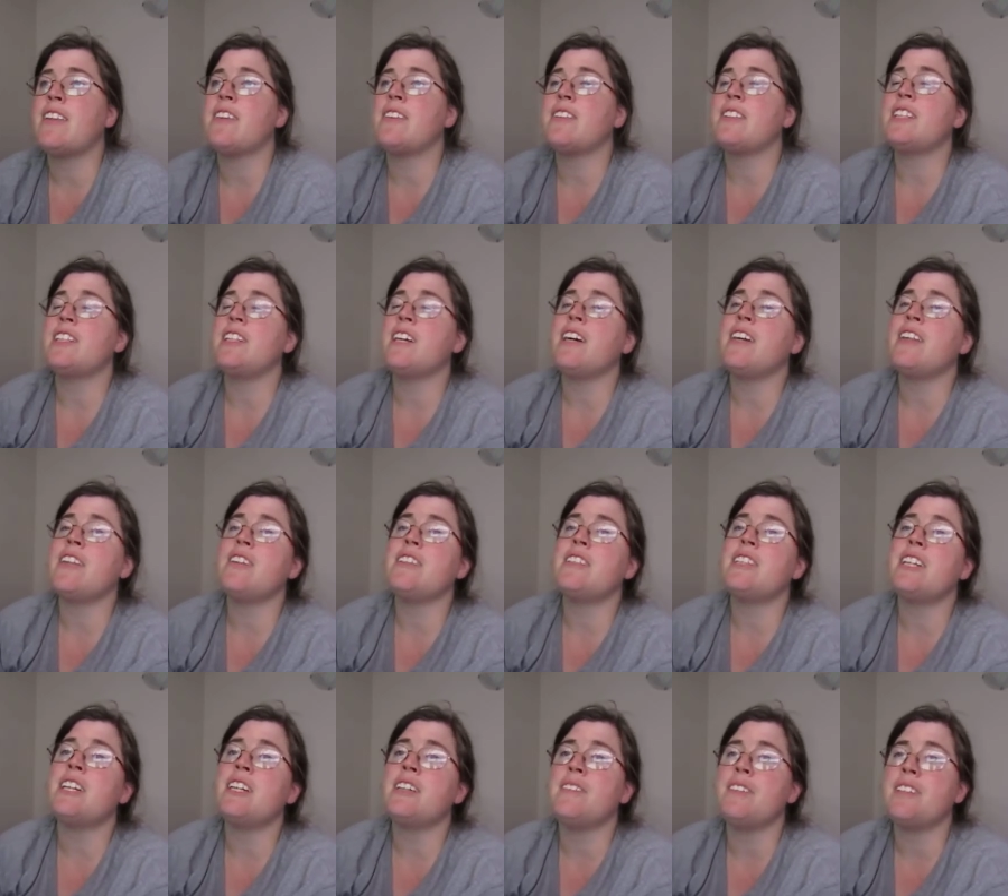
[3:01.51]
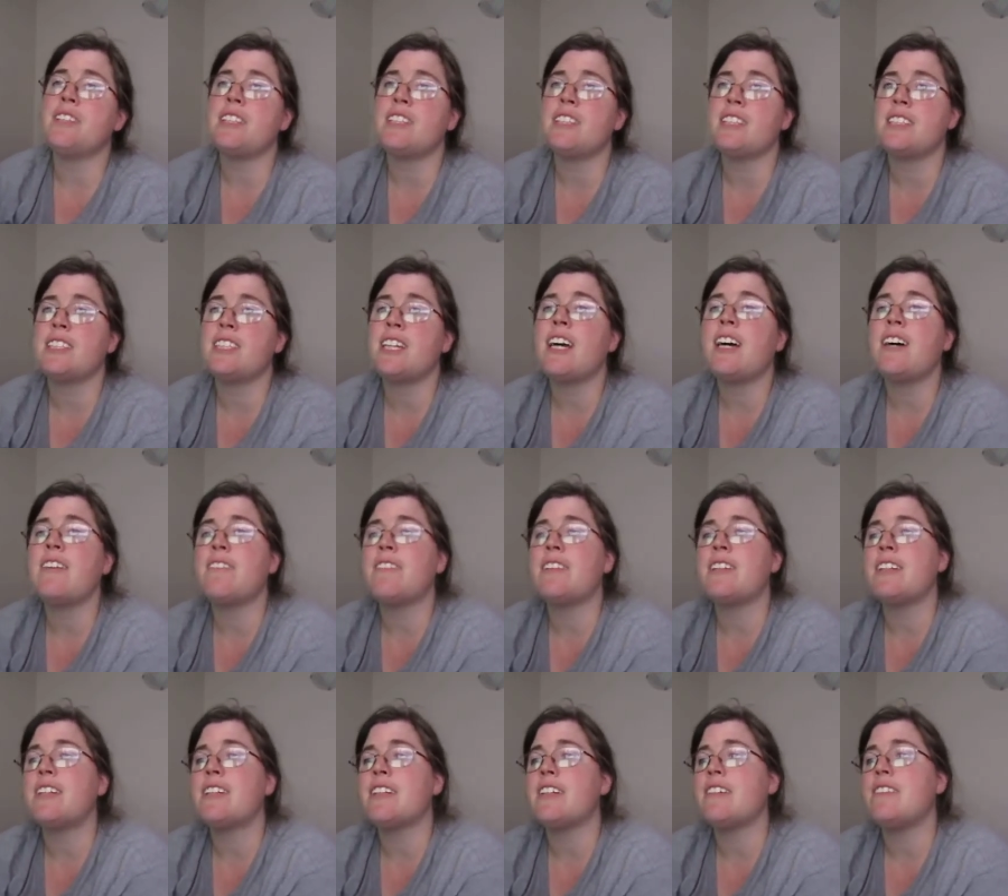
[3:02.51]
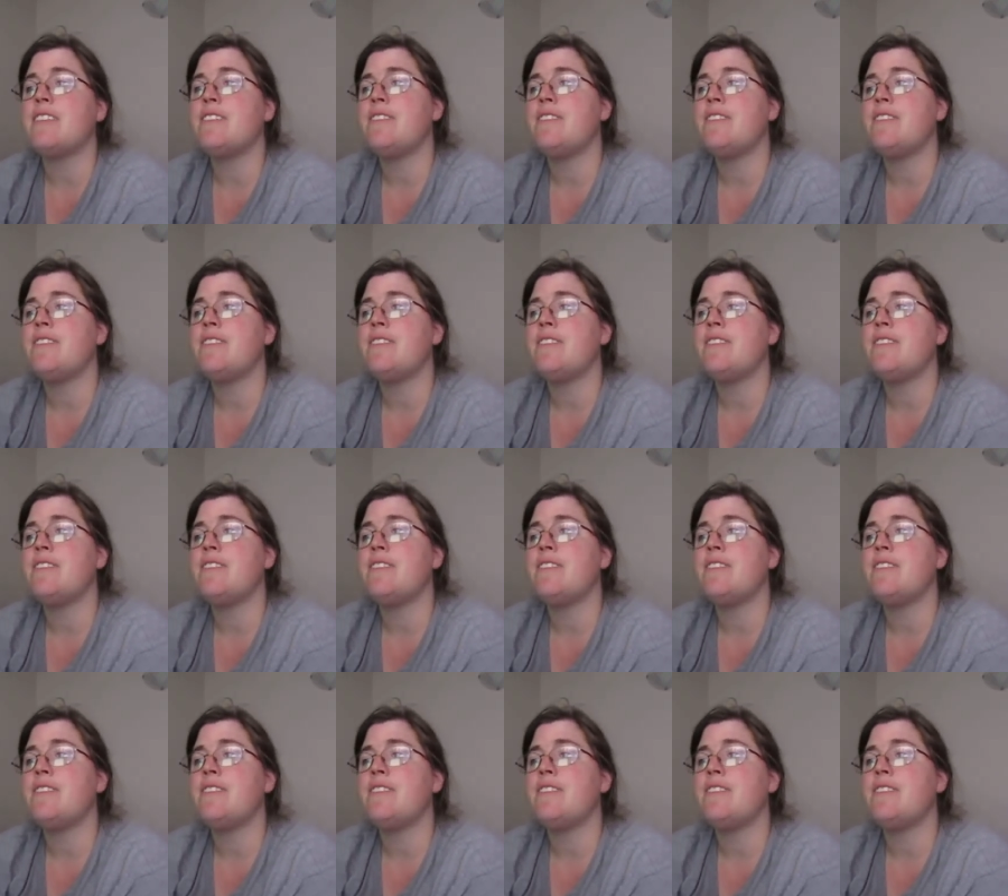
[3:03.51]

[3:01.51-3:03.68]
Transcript: or other terrible things happening.